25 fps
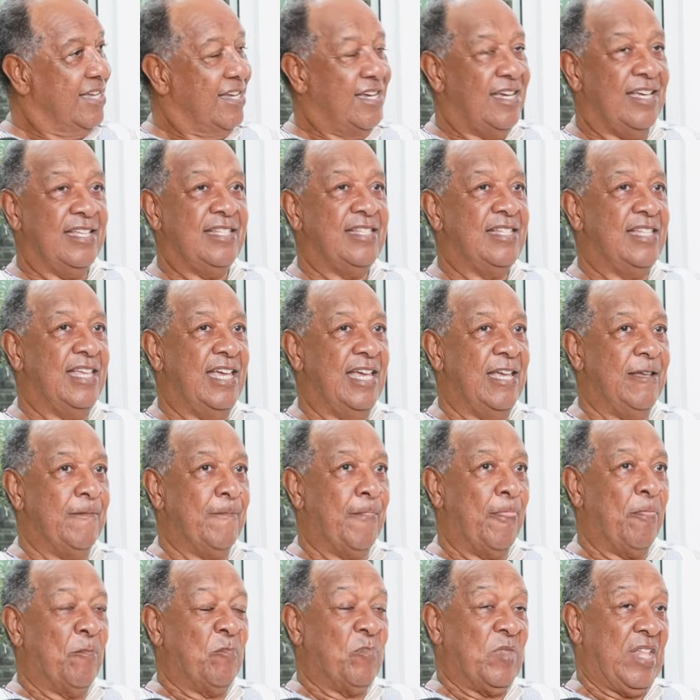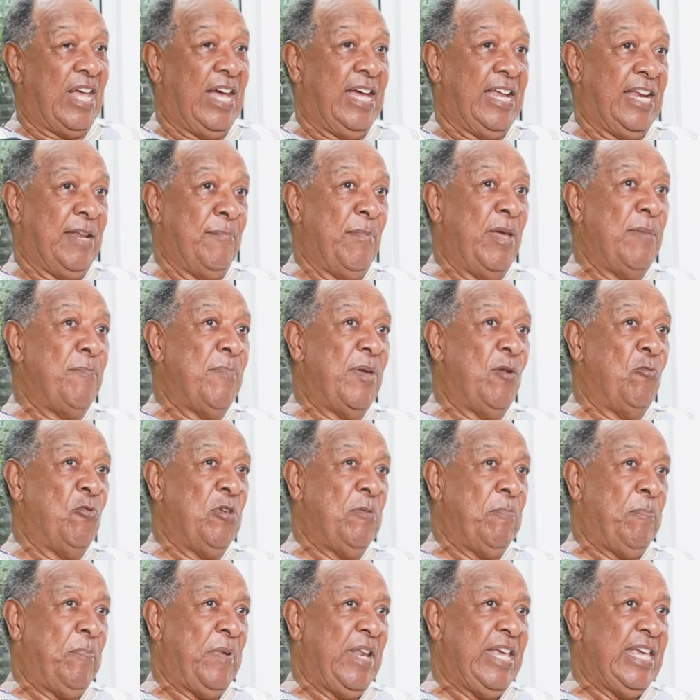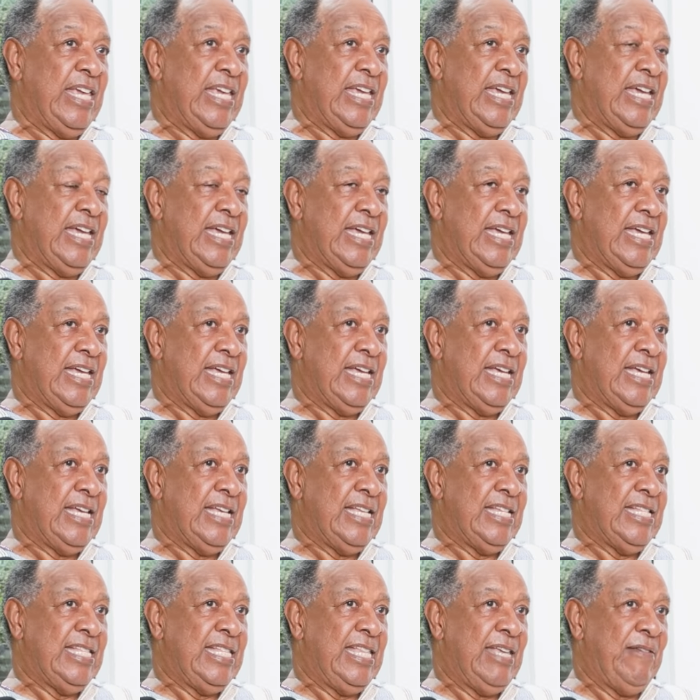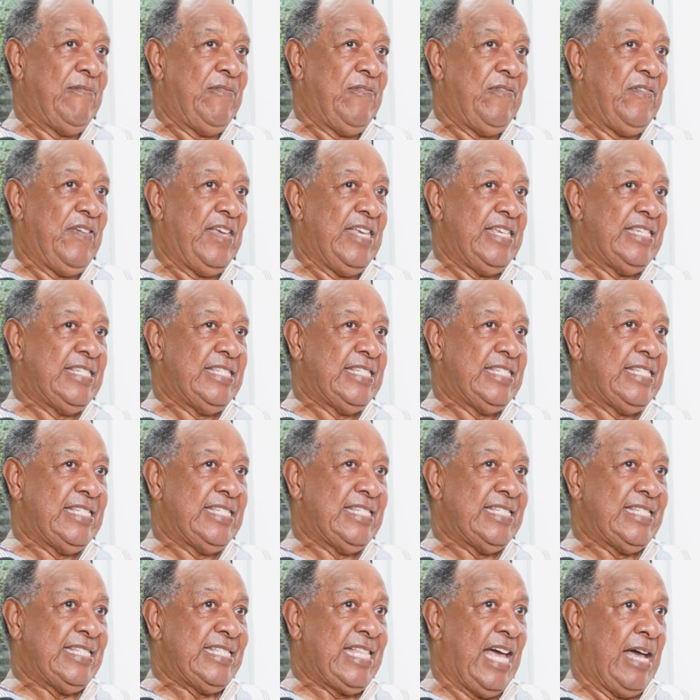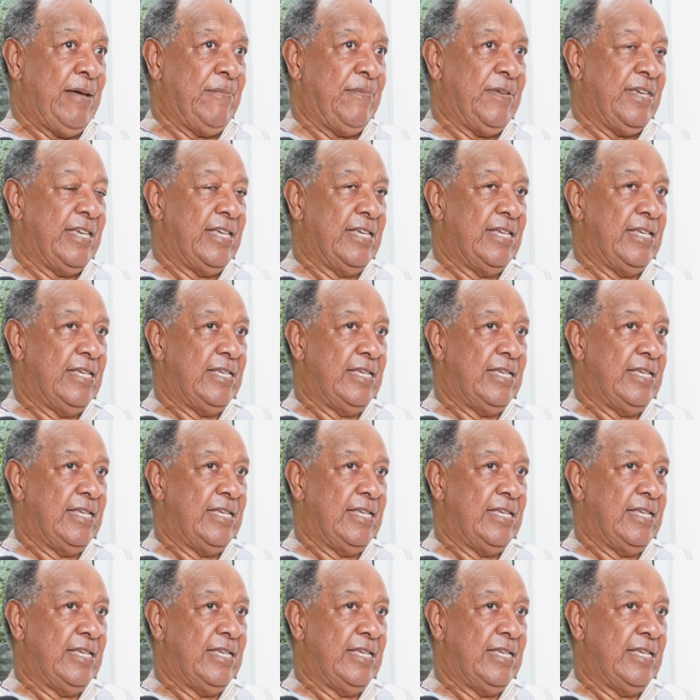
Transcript: and then I remember we play the face David.